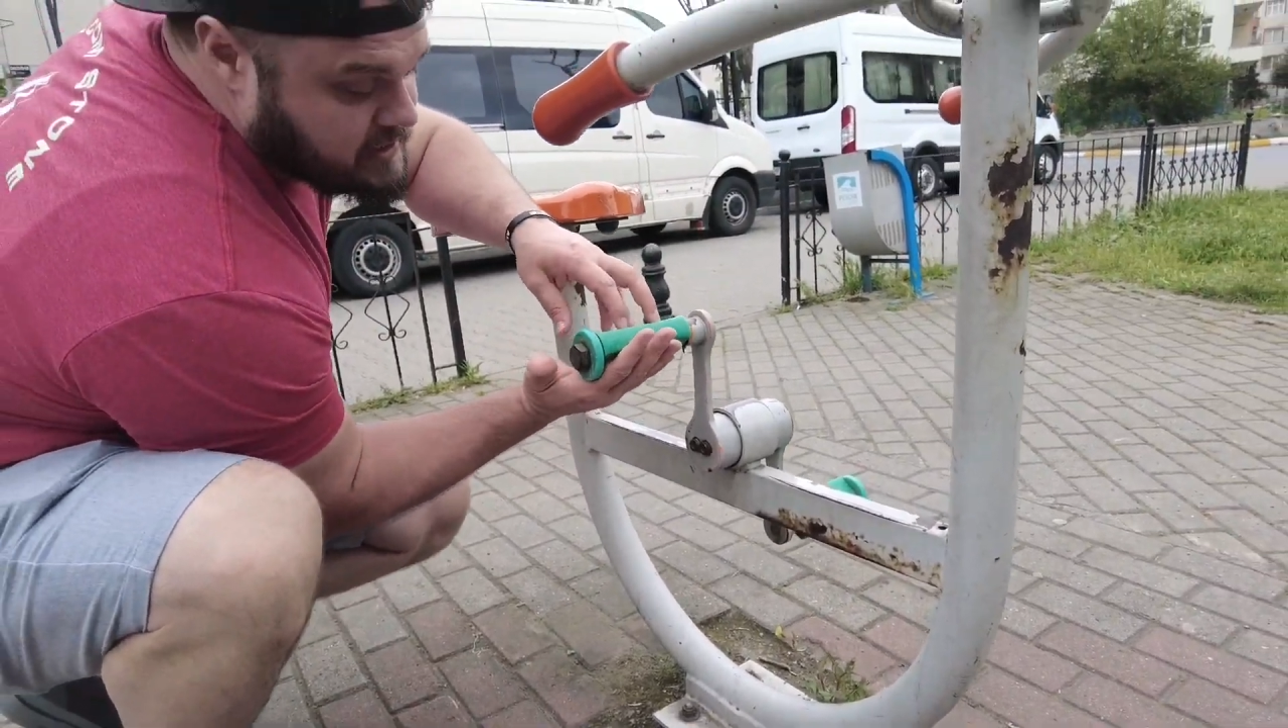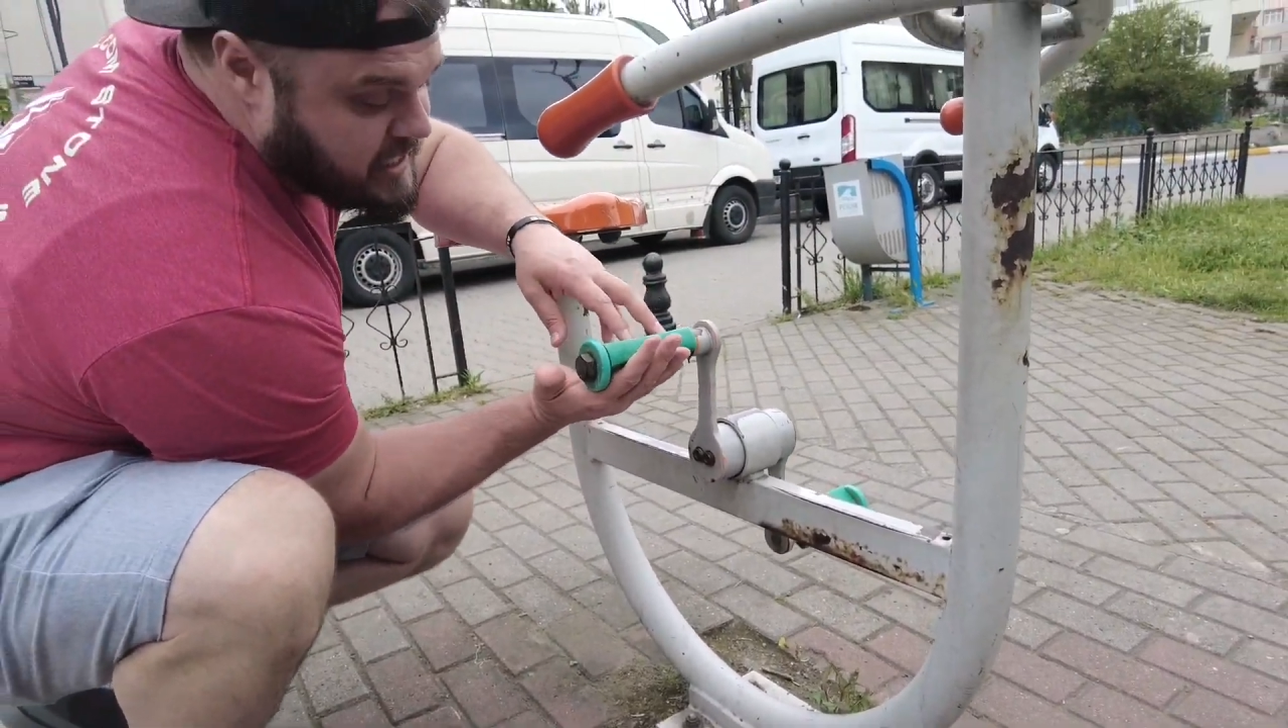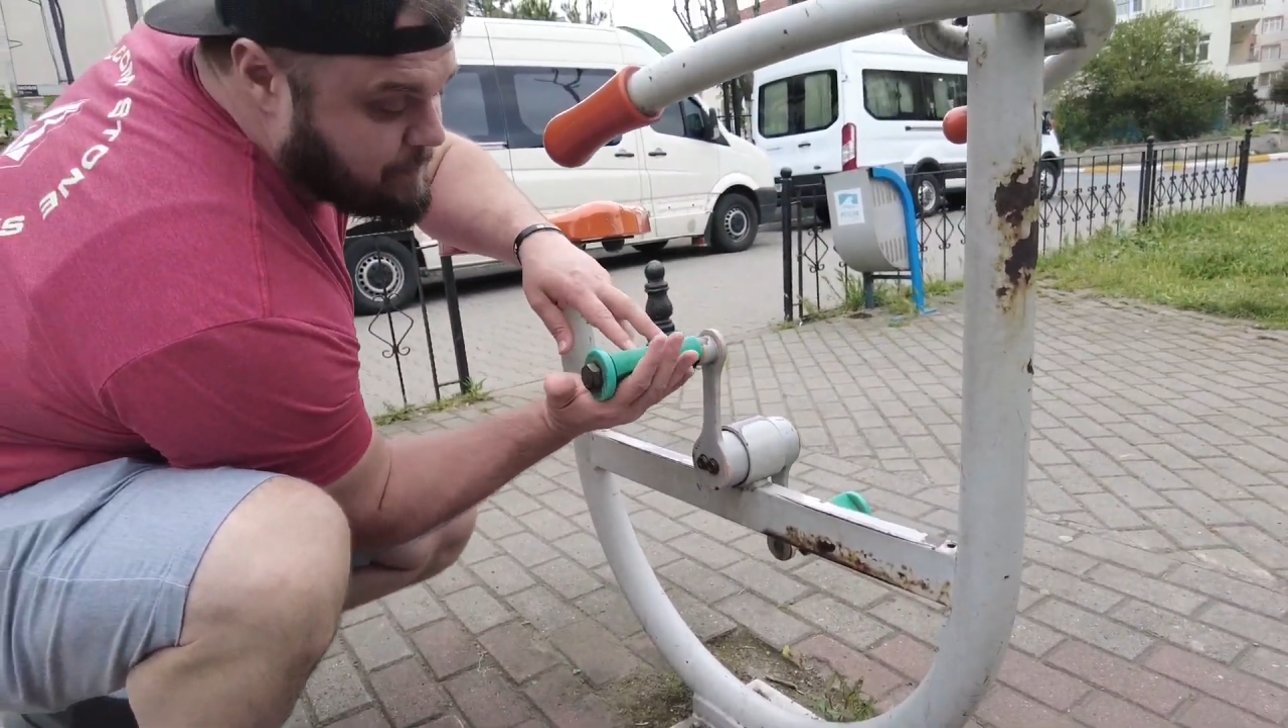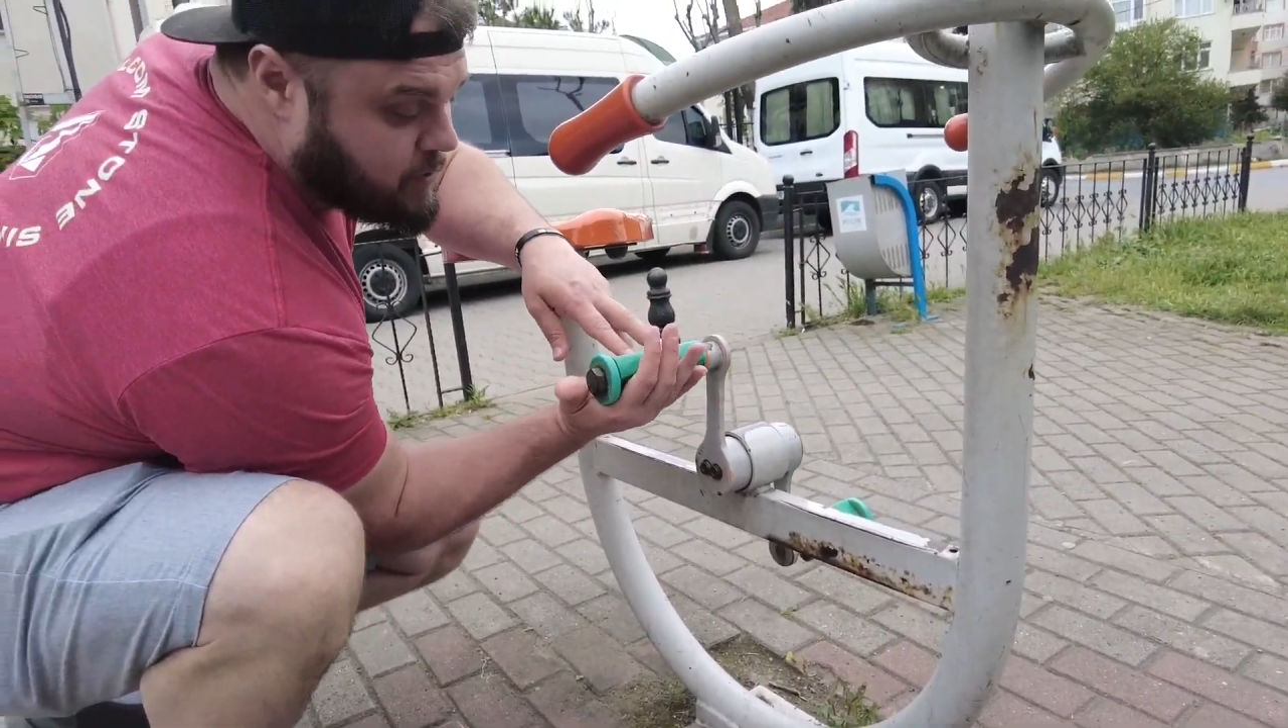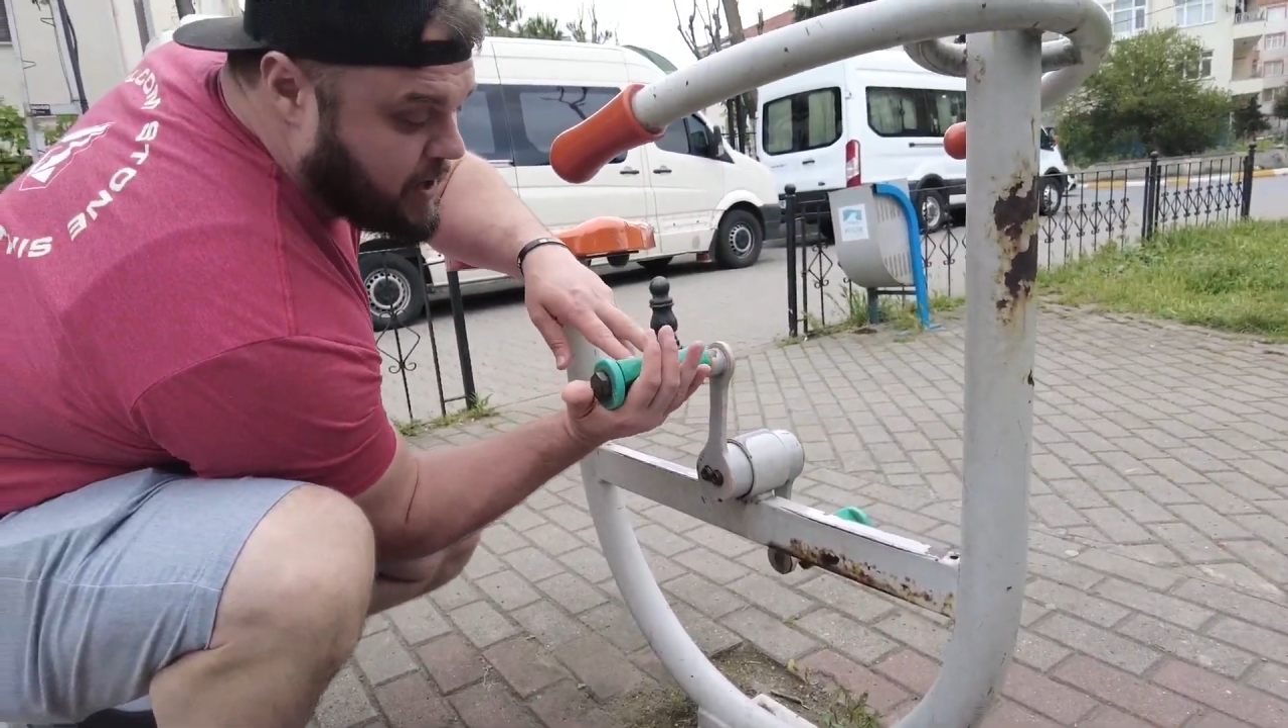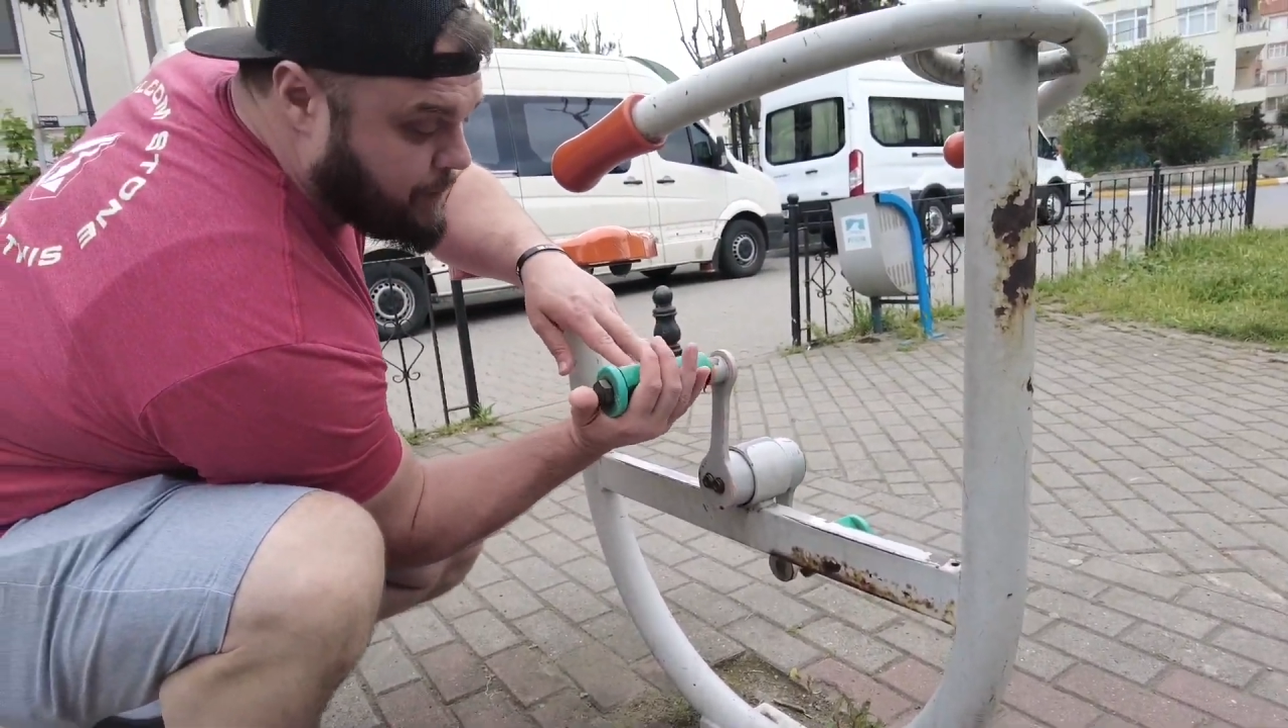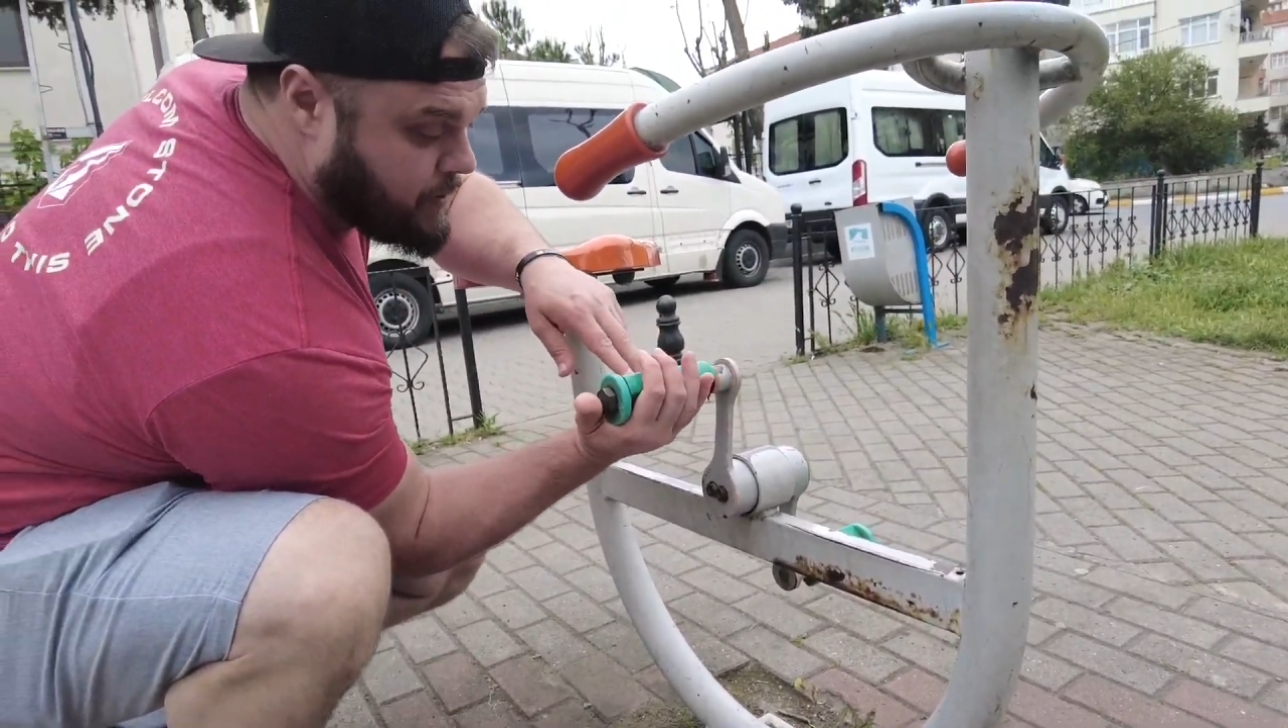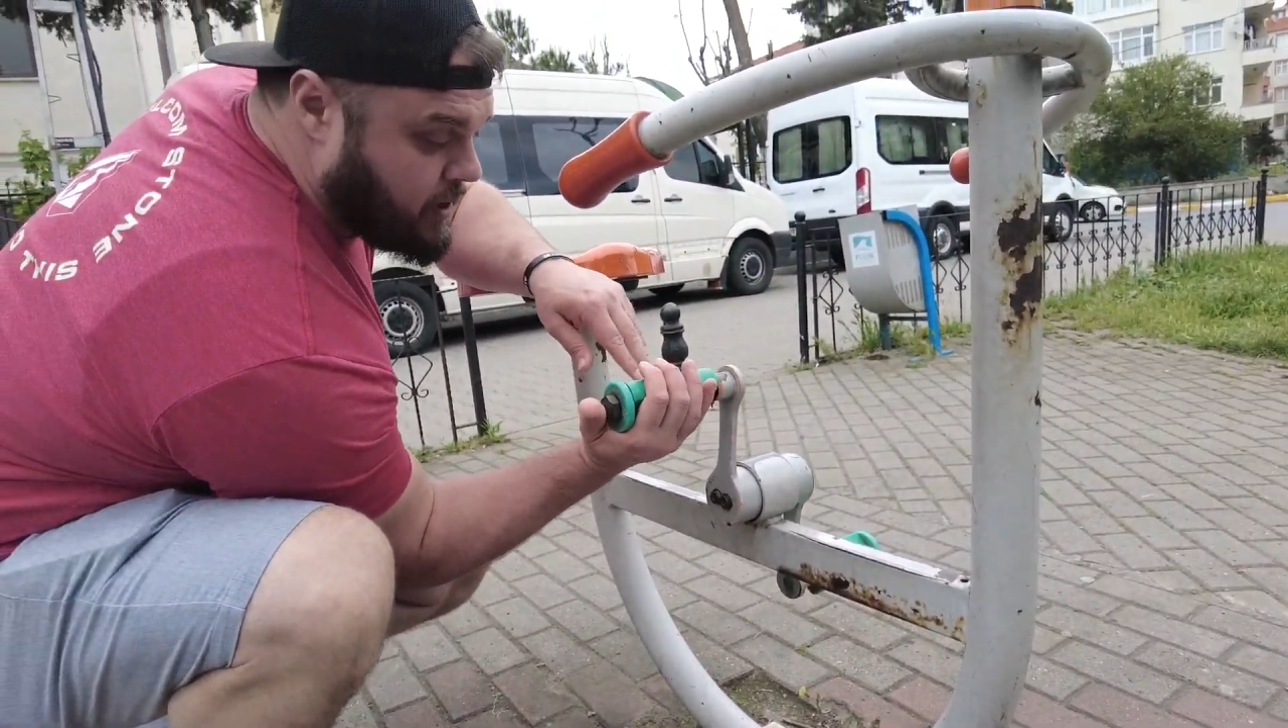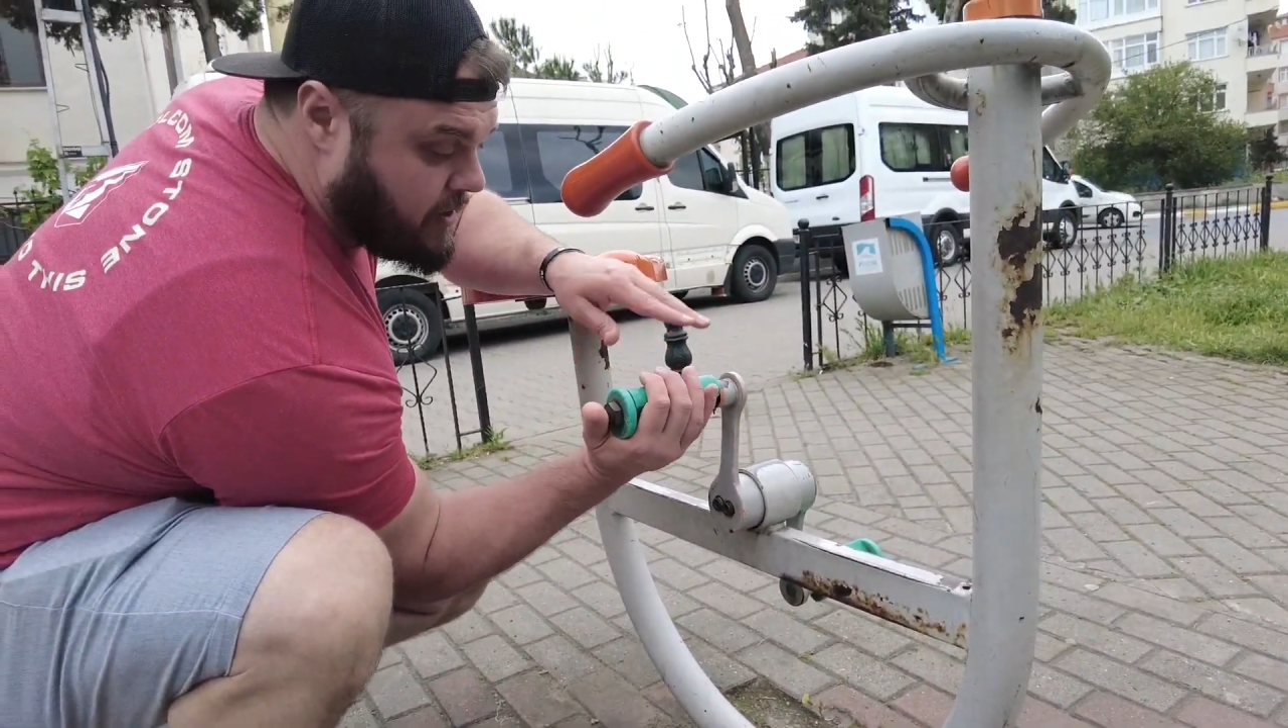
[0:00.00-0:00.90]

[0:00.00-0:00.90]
get a deep grip